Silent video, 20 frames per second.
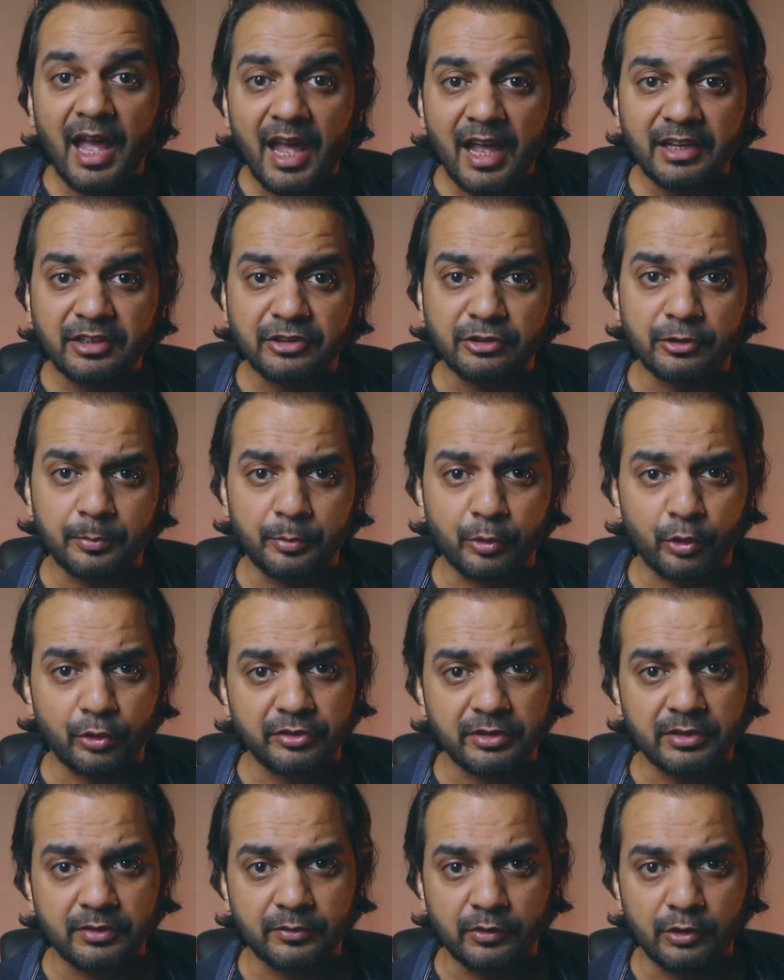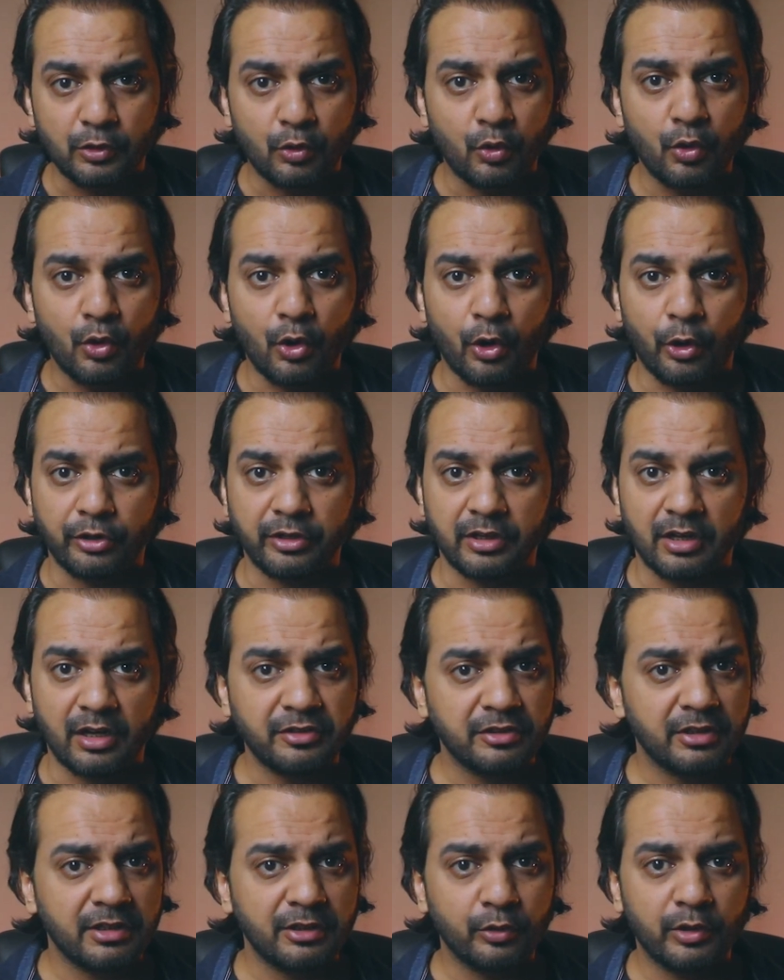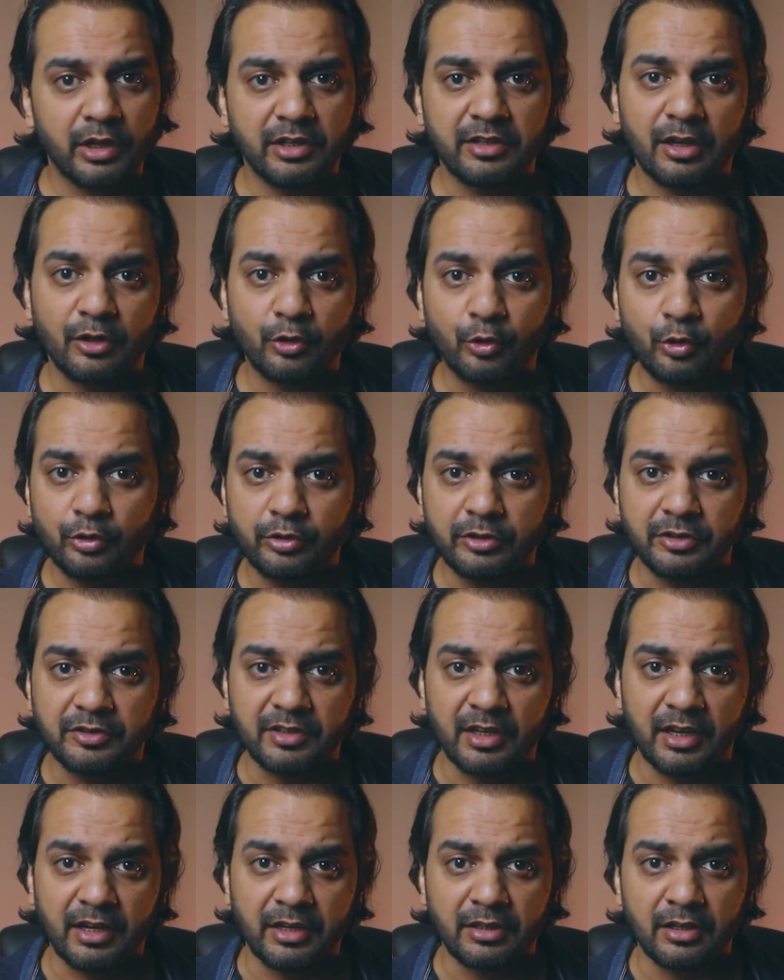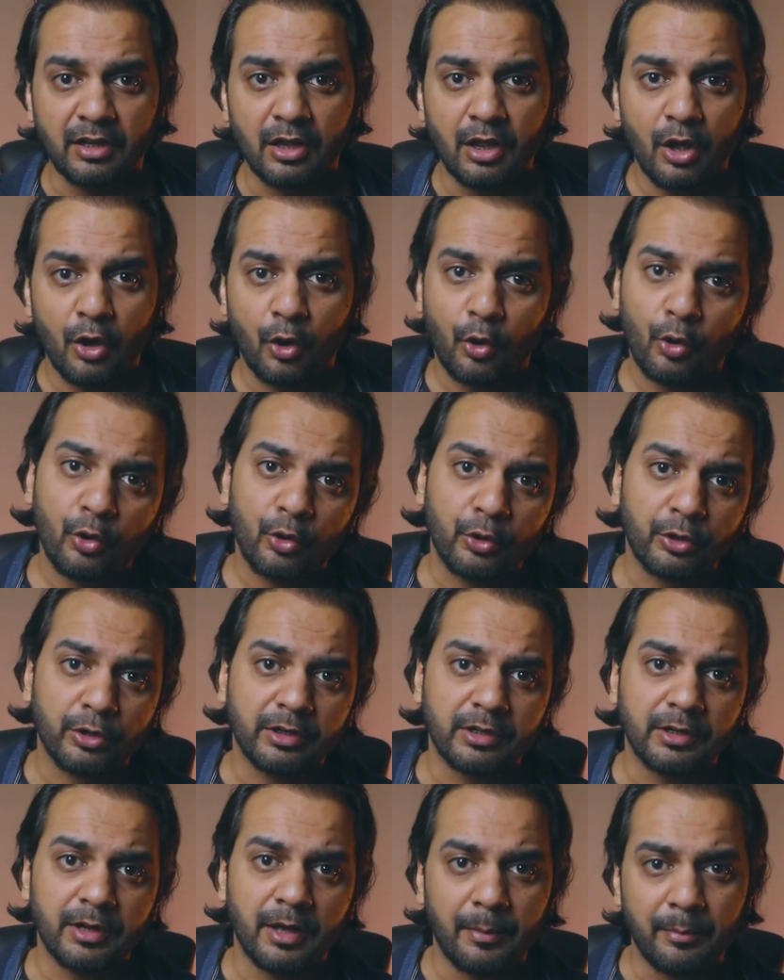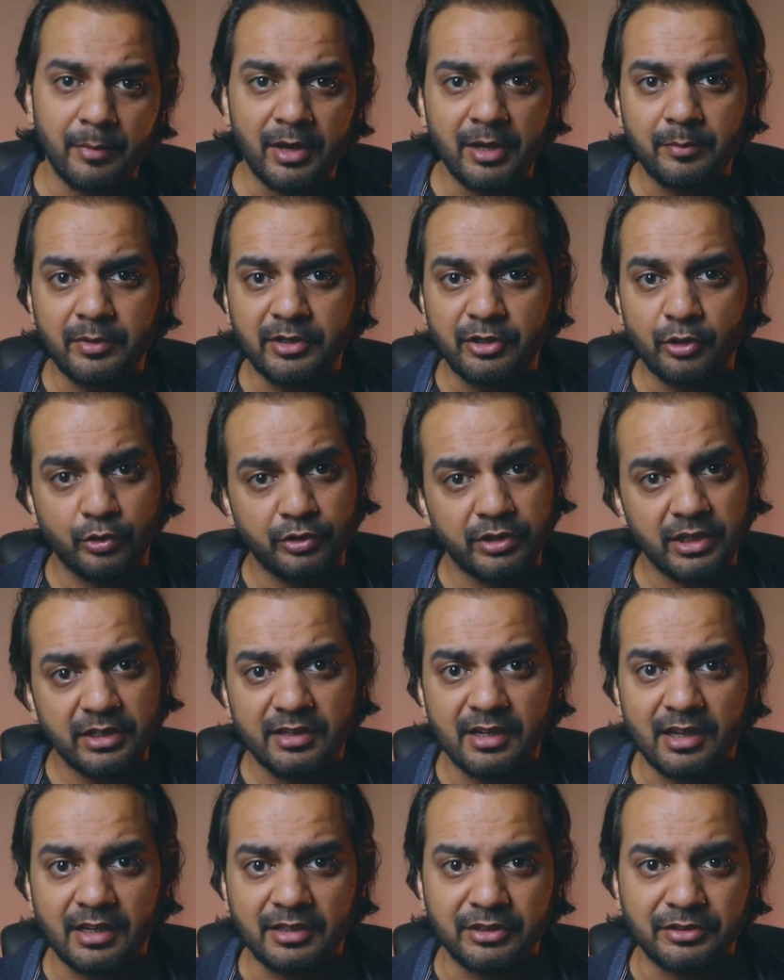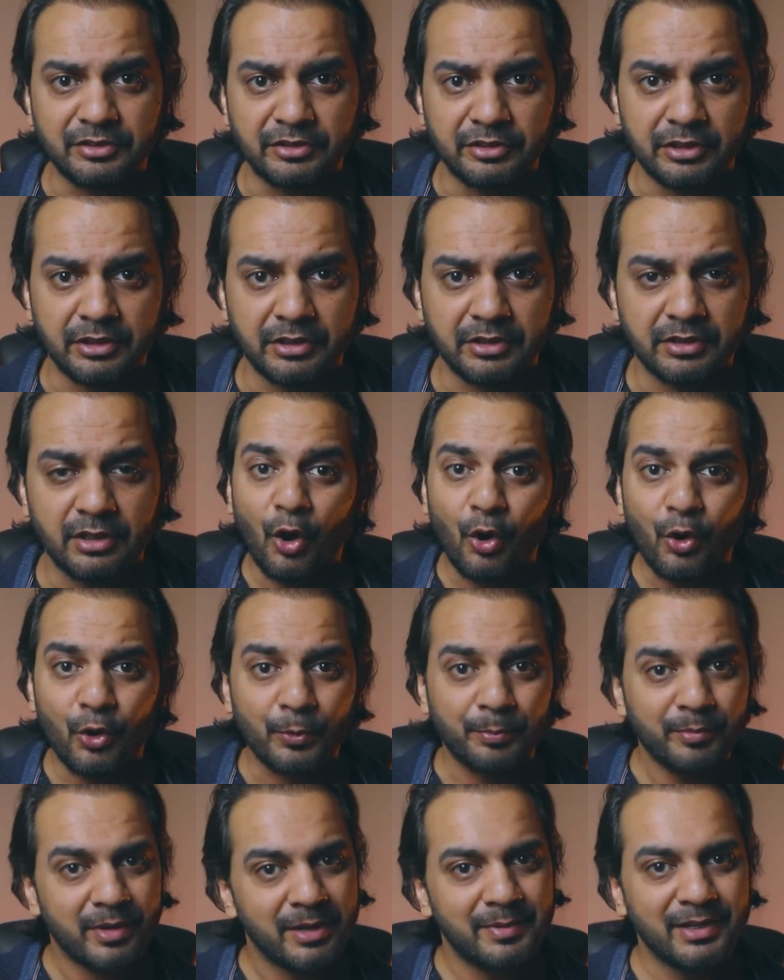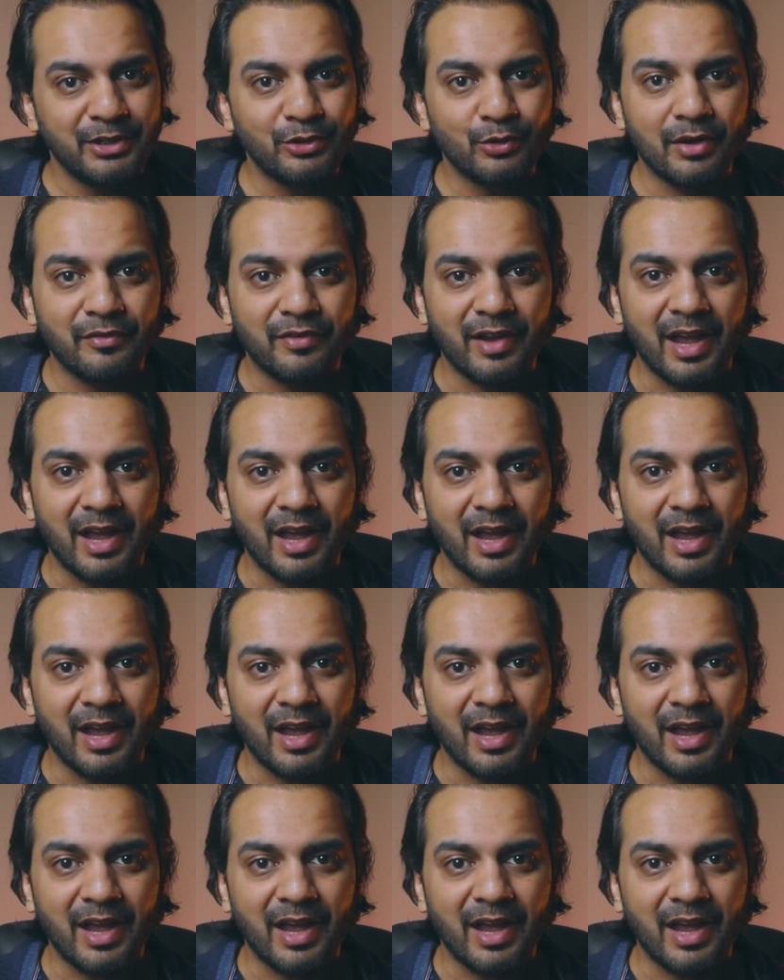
And the process will go on until you get a good design. Or maybe your deadline is near. Or maybe you have